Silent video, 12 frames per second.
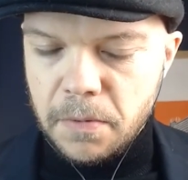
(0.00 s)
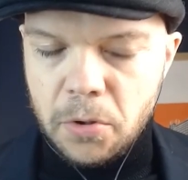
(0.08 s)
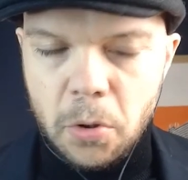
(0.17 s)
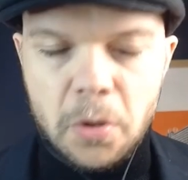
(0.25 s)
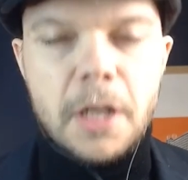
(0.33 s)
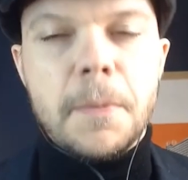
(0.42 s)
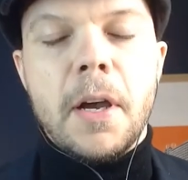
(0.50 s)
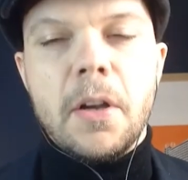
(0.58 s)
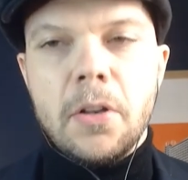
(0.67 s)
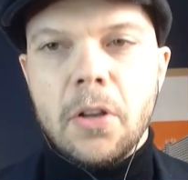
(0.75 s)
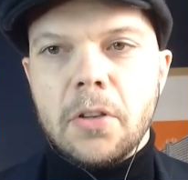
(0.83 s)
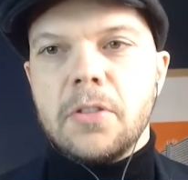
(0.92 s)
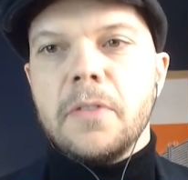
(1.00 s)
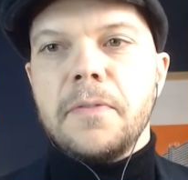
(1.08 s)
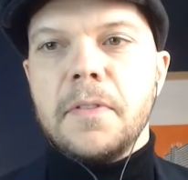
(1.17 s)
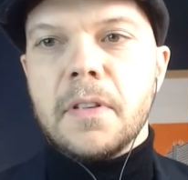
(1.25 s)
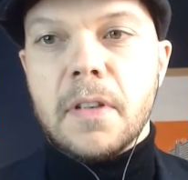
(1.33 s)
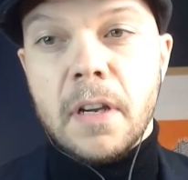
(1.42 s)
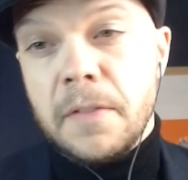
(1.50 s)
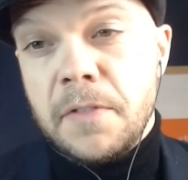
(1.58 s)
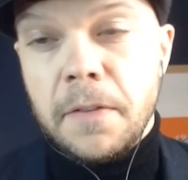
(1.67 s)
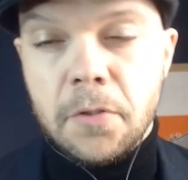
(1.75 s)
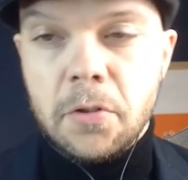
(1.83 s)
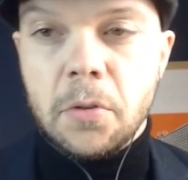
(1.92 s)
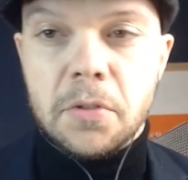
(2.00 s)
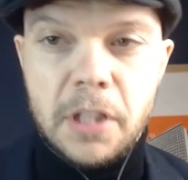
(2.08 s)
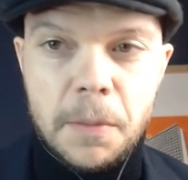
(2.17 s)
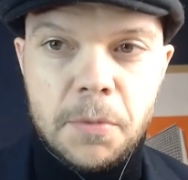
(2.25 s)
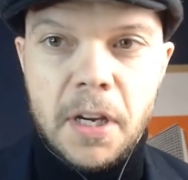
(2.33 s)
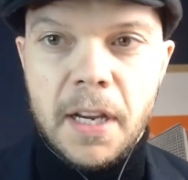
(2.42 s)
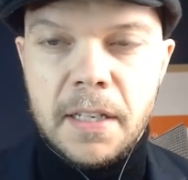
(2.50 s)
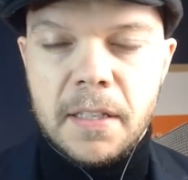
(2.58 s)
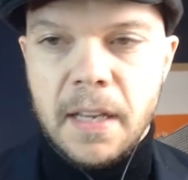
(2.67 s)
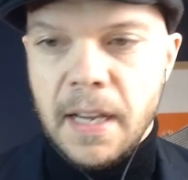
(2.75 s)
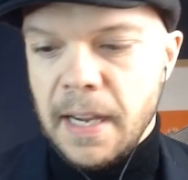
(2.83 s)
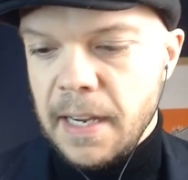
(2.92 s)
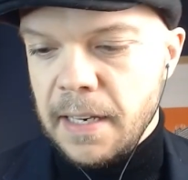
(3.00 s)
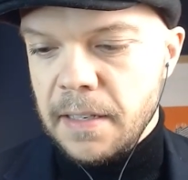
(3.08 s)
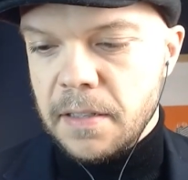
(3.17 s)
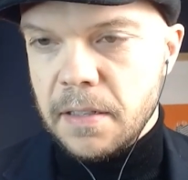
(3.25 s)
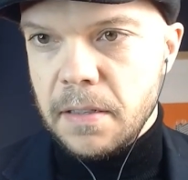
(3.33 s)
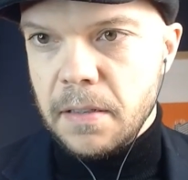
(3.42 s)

talking about lots of kind of difficult subjects and,